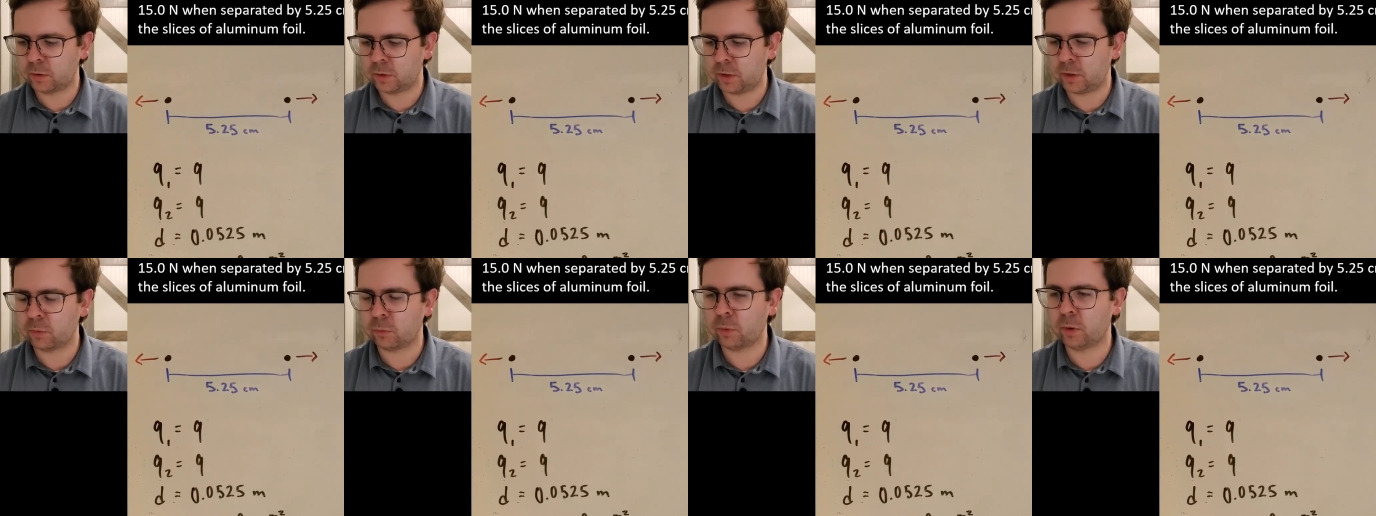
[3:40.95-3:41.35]

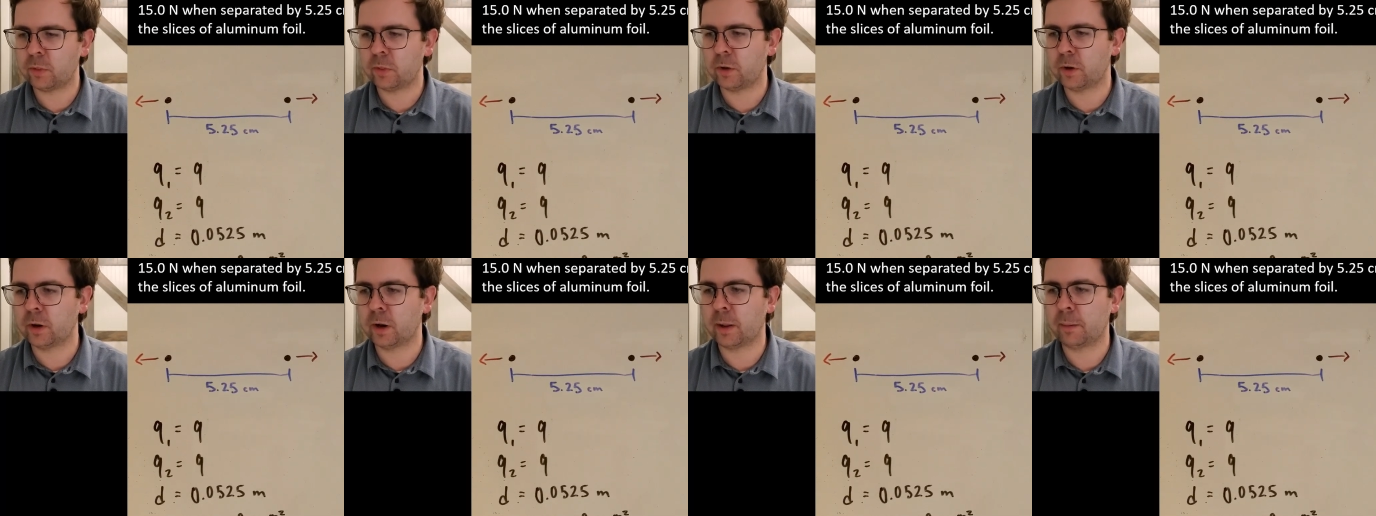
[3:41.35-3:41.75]
get rid of
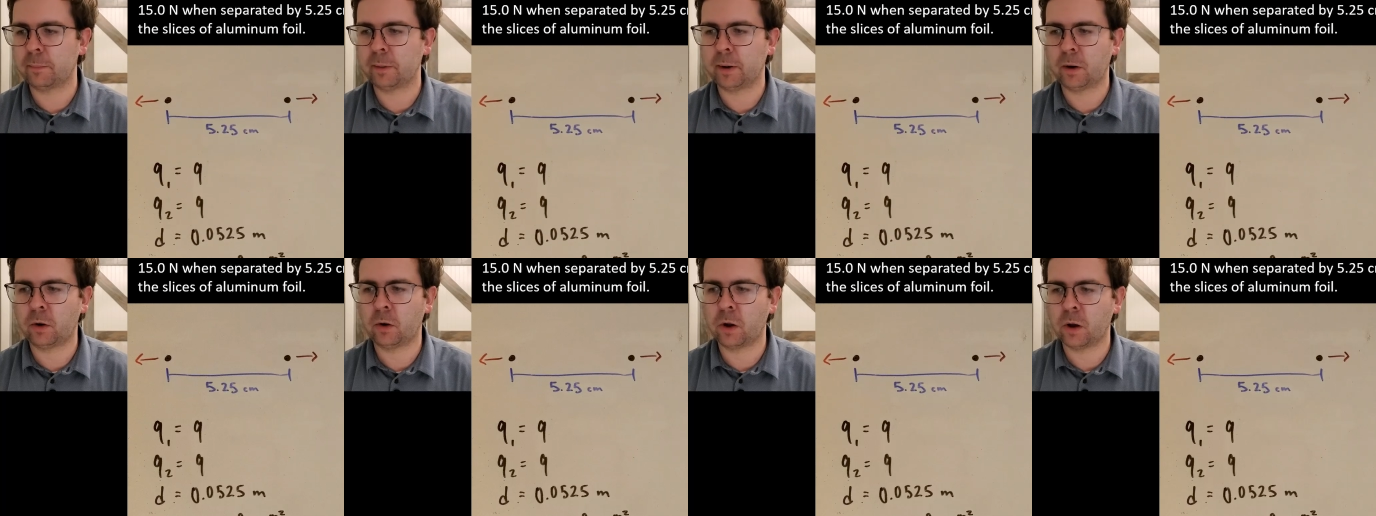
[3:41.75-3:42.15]
the
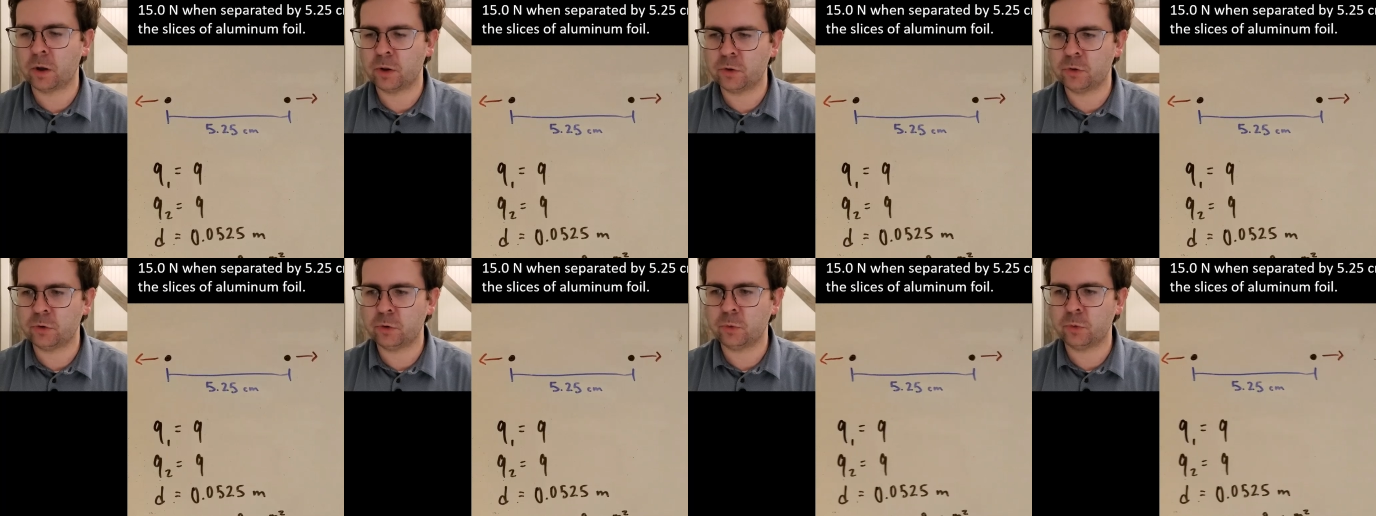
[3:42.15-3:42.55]
denominator,
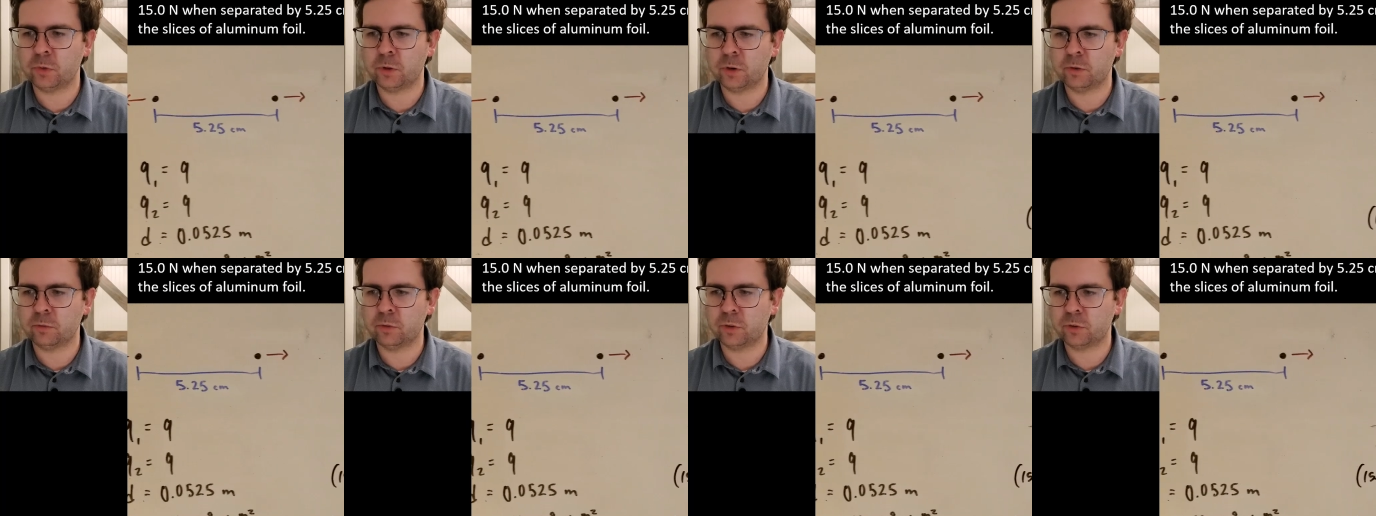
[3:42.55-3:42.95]
undo the
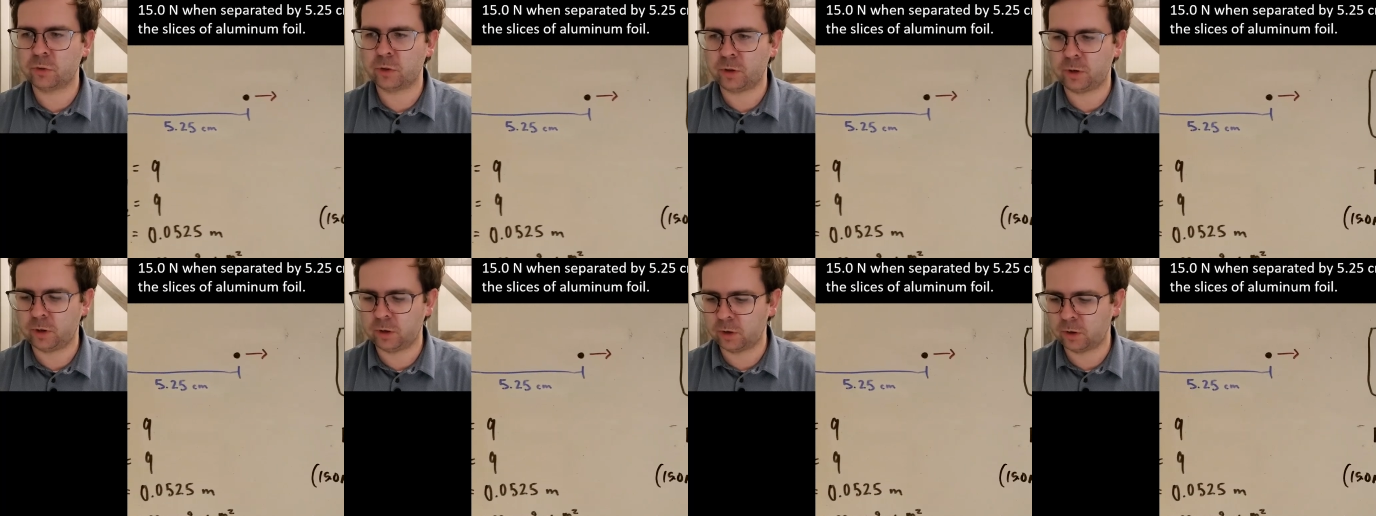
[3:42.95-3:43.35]

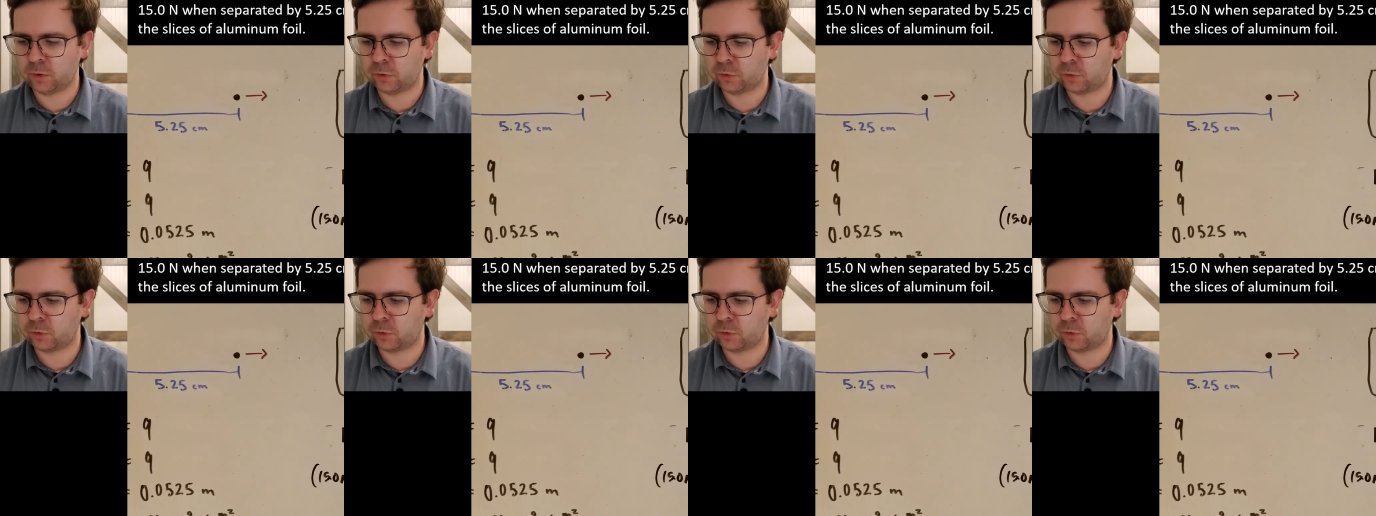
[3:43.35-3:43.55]
division here.